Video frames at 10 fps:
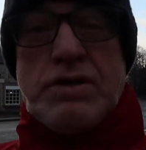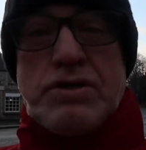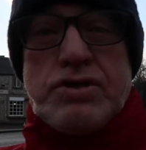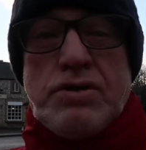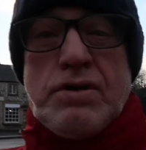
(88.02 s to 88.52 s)

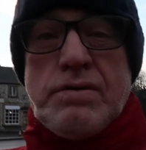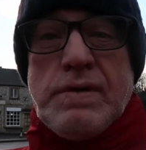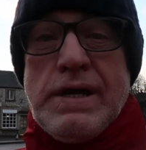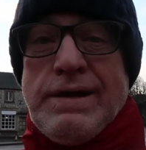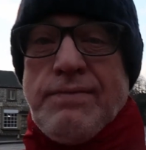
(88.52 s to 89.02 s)
so
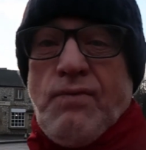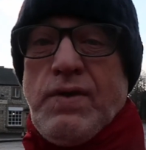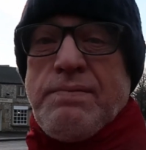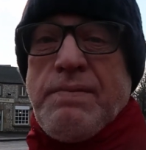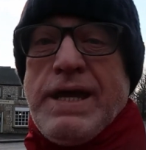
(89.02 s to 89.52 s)

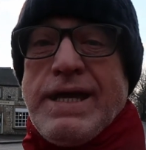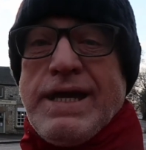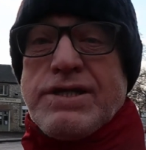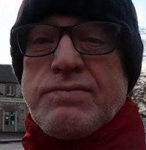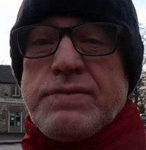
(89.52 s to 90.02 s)
we may
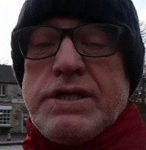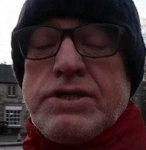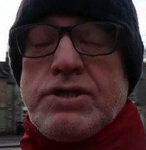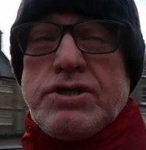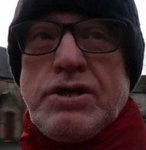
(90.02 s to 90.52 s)
get some
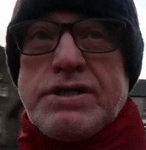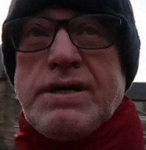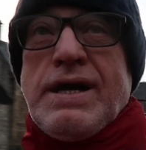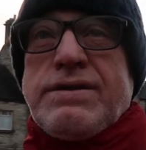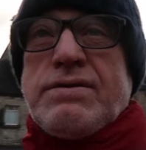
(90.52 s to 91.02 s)
decent shots,
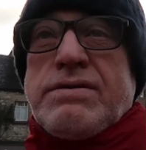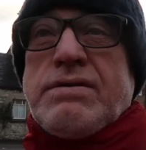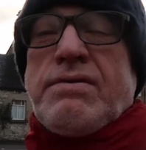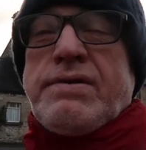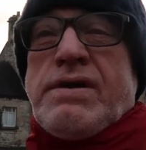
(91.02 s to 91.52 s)
I don't
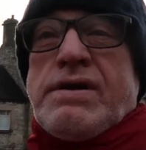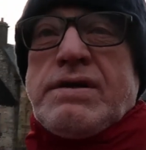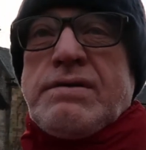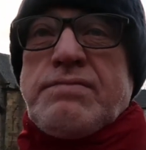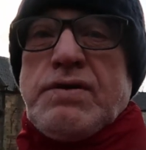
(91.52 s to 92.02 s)
know,
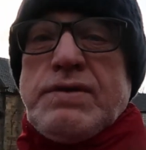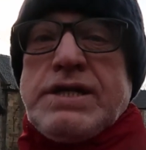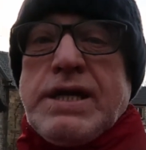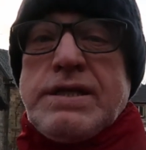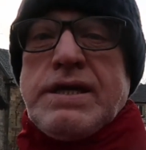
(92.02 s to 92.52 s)
but we're
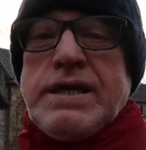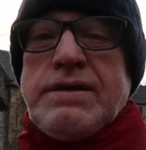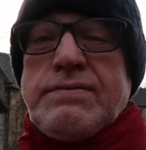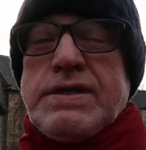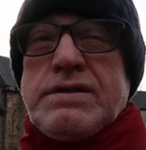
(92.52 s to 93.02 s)
taking the
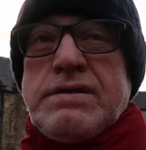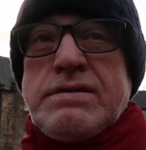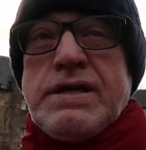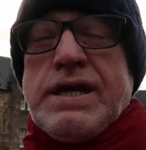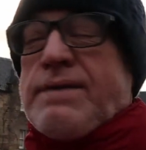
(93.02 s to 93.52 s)
gear with us,
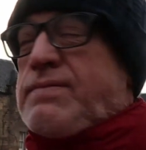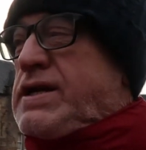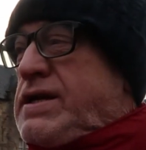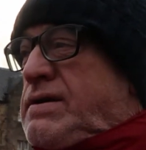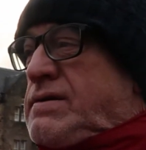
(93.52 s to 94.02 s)
the camera
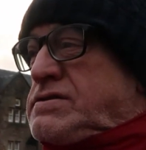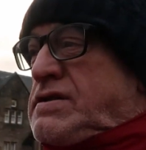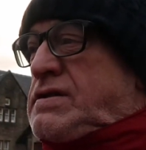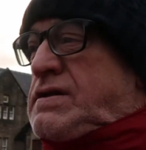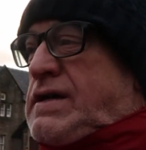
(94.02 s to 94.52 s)
gear.
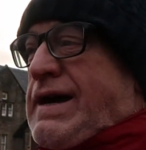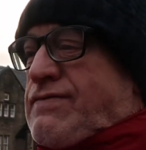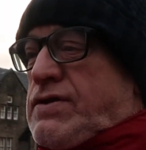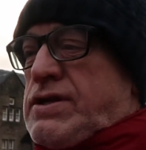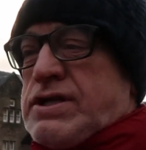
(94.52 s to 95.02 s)

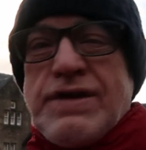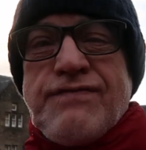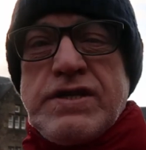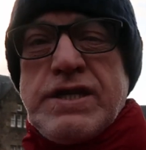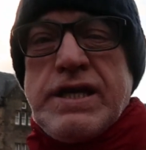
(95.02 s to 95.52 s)
I've got the
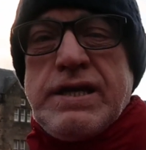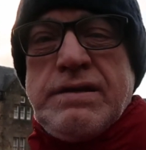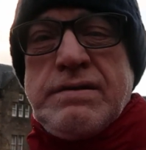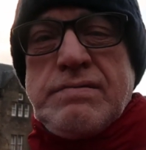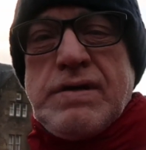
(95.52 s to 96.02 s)
70D
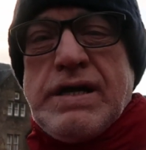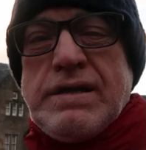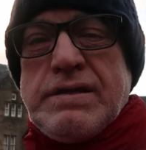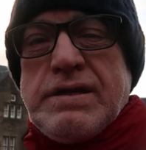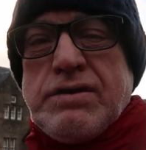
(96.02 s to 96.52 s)

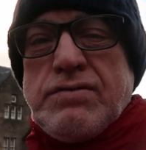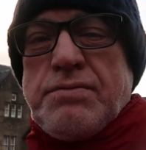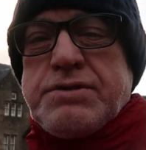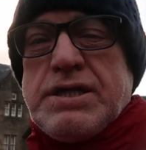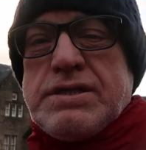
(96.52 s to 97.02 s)
and the
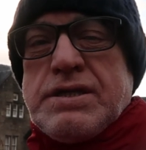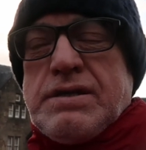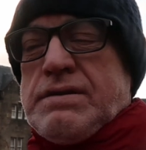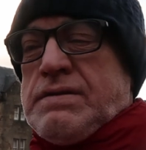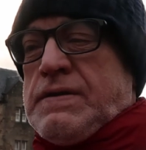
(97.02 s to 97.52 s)
crop
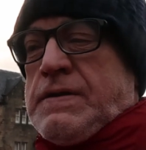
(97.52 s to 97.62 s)
sensor